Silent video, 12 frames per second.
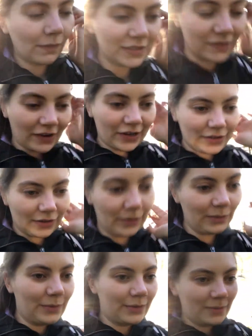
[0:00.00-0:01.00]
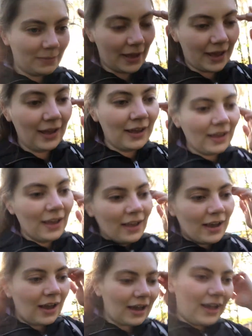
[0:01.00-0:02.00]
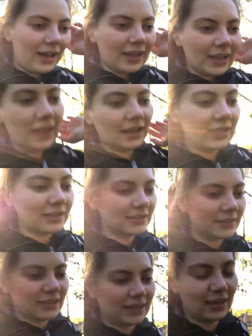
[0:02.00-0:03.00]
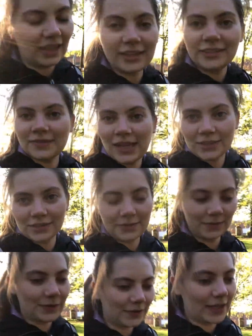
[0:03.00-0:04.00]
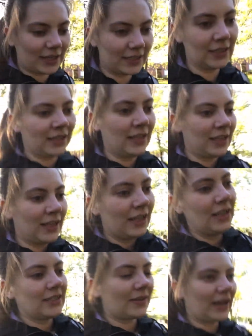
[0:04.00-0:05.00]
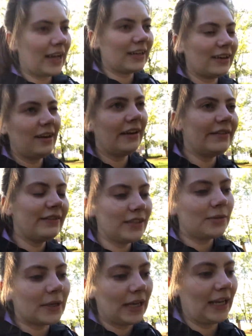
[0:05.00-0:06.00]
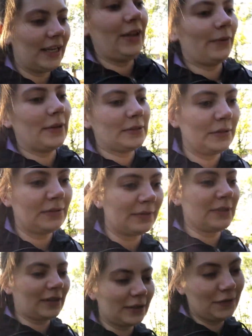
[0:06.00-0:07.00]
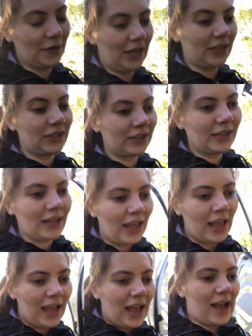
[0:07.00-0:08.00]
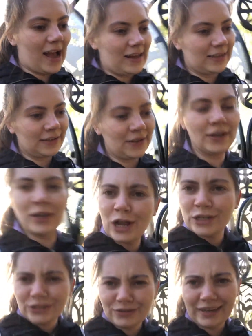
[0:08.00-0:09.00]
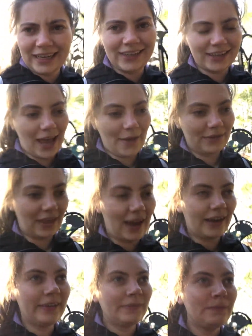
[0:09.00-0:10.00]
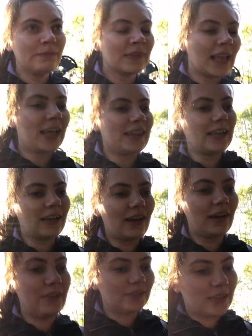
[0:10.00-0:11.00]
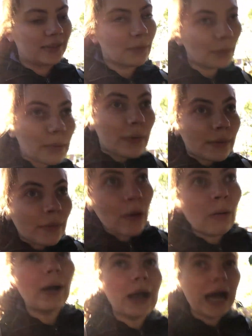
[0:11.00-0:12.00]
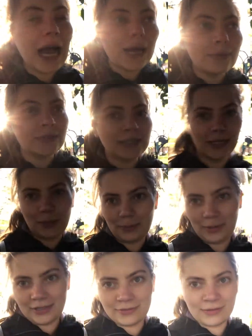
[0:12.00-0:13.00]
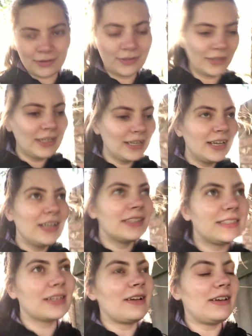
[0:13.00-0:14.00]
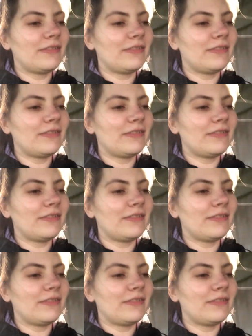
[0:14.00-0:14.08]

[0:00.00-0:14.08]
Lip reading: it wasn't very good on the ward, but I did elective sections, which was nice. So I had a lovely twin lady who I saw from start to finish, and got to do really good hair with her, and the girls that were all absolutely beautiful, so